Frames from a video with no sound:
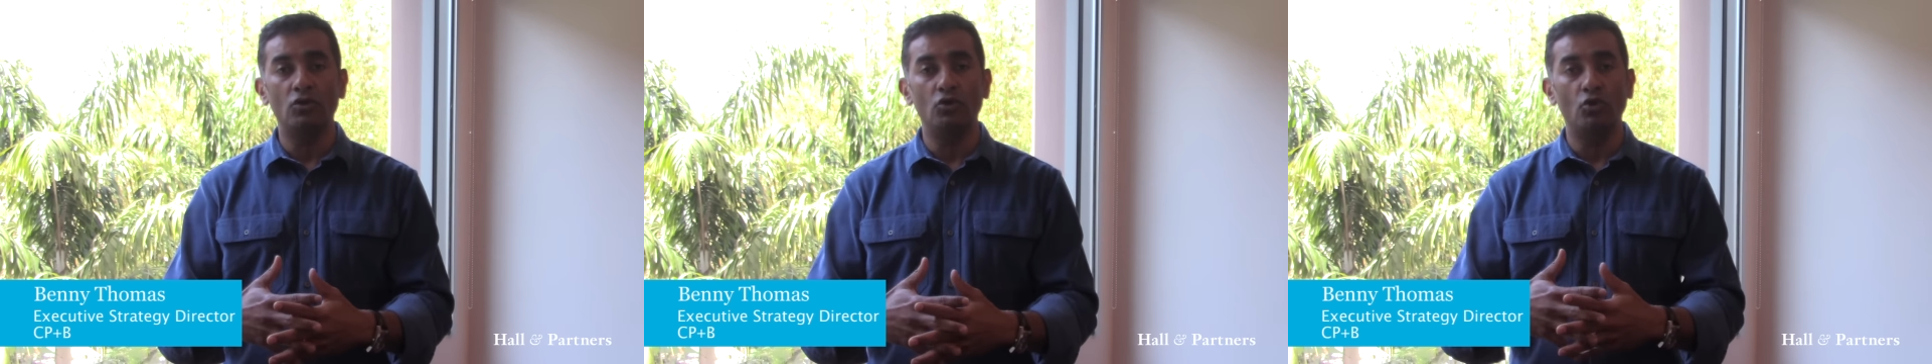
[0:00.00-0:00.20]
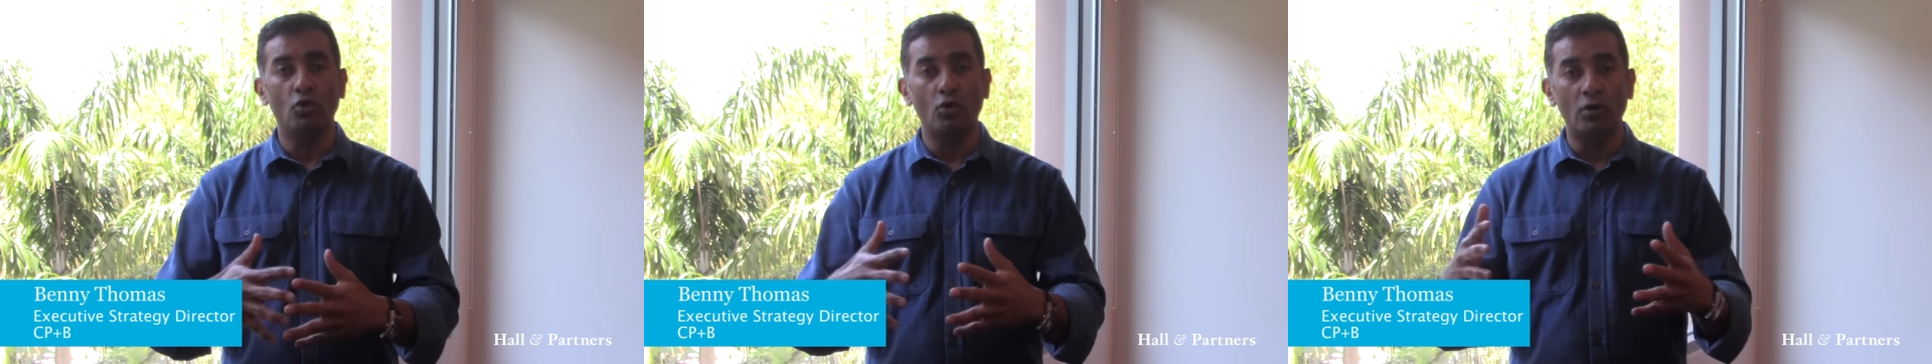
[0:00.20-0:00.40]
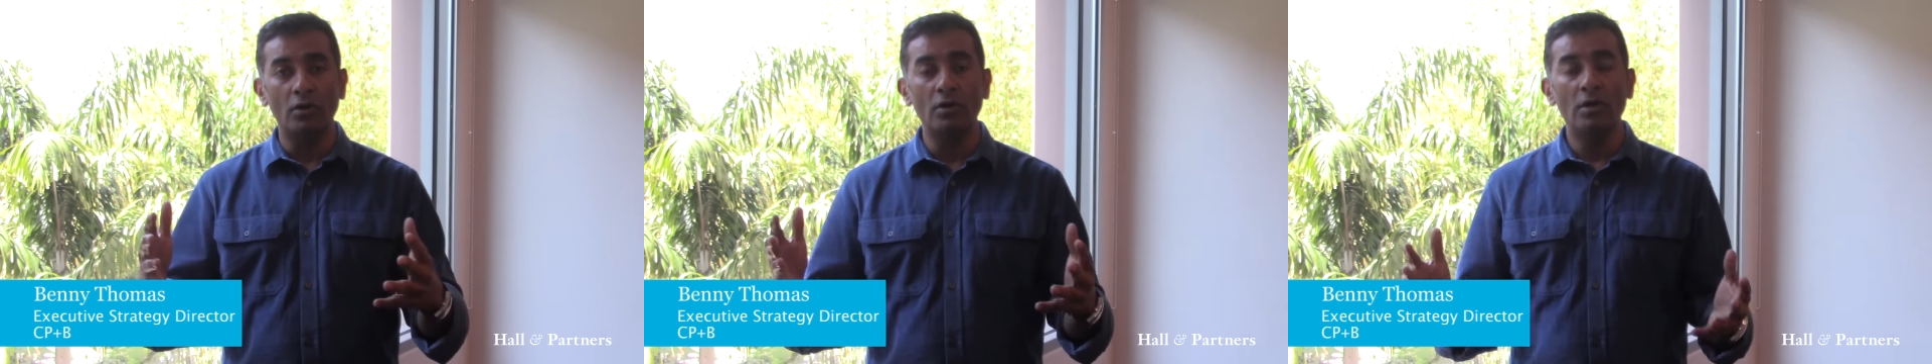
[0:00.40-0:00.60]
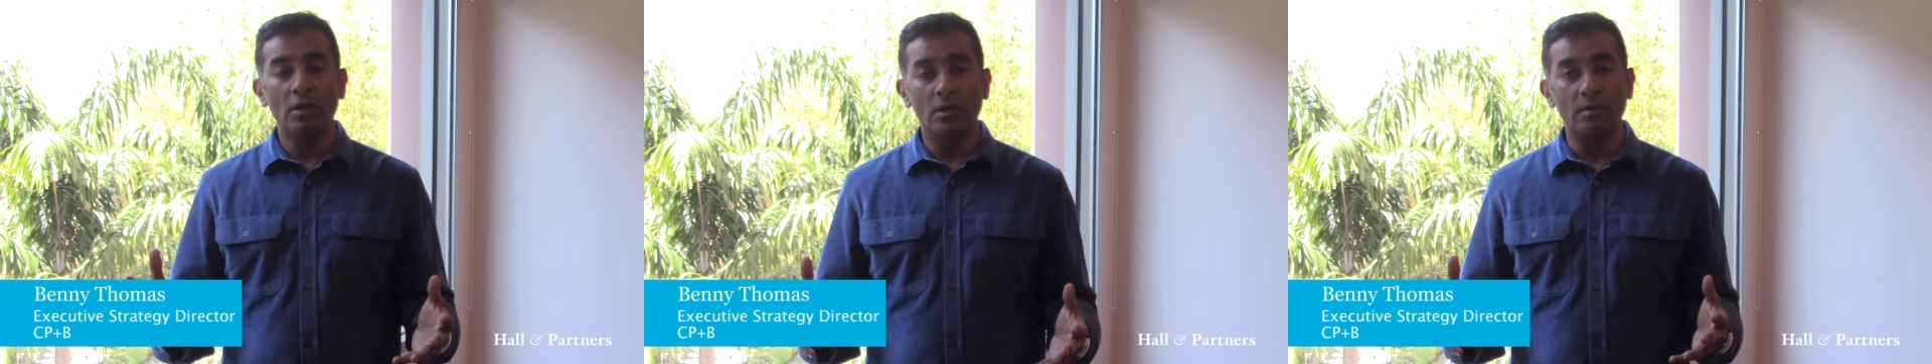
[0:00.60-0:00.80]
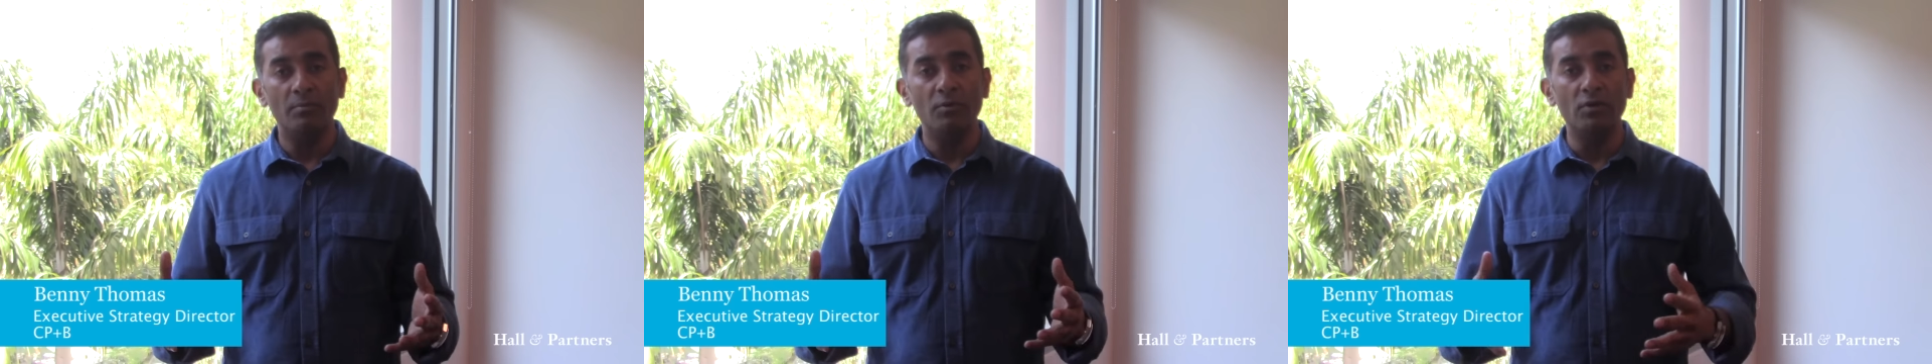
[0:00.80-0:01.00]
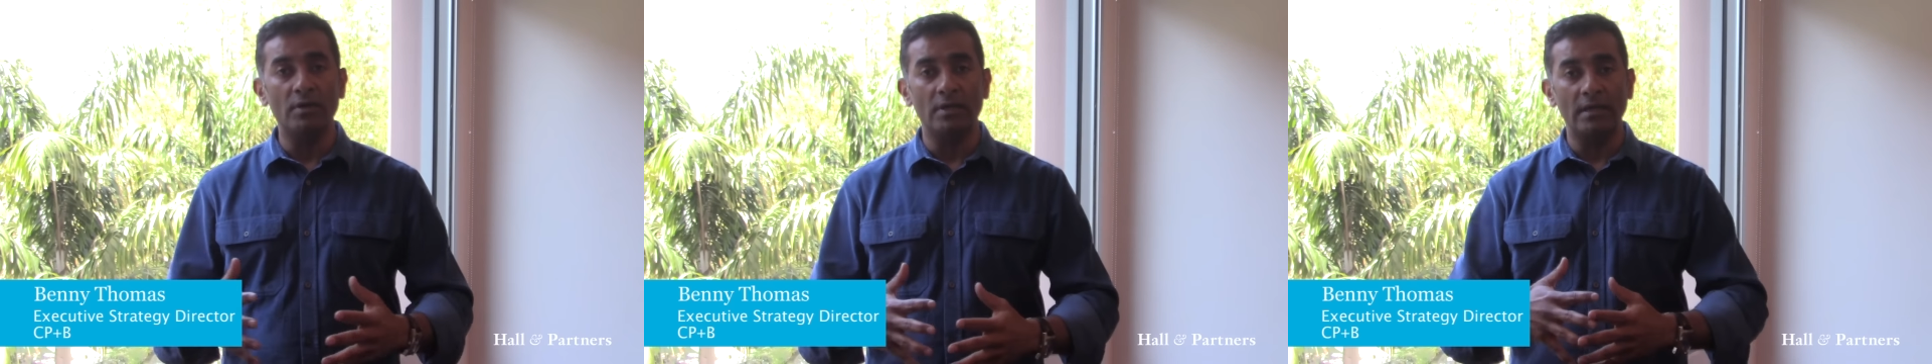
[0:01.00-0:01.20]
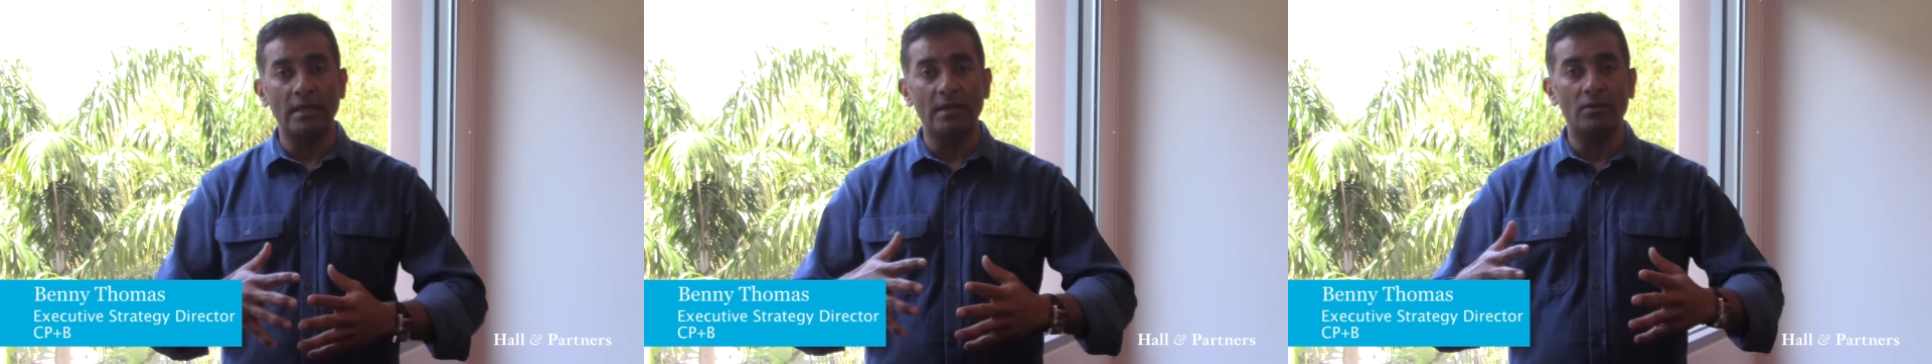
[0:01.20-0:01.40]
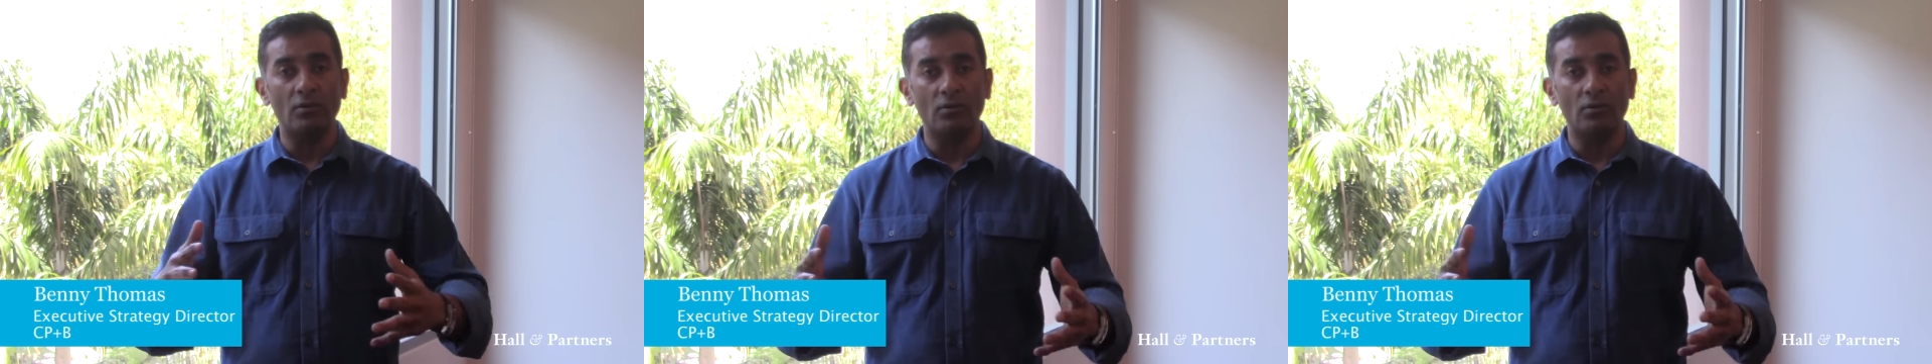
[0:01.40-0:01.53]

your community and